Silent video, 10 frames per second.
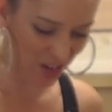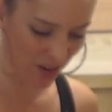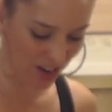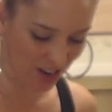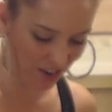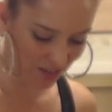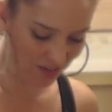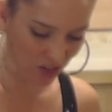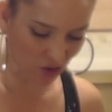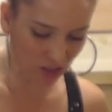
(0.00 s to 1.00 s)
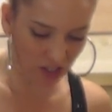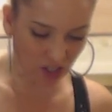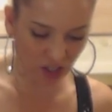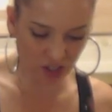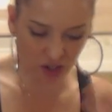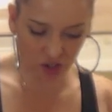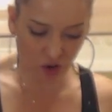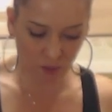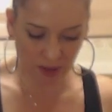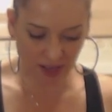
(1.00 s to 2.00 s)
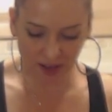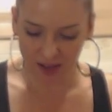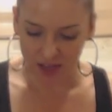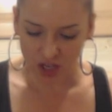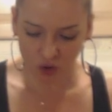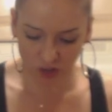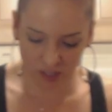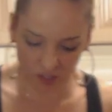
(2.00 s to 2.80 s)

Here we go. You're going to start scooping your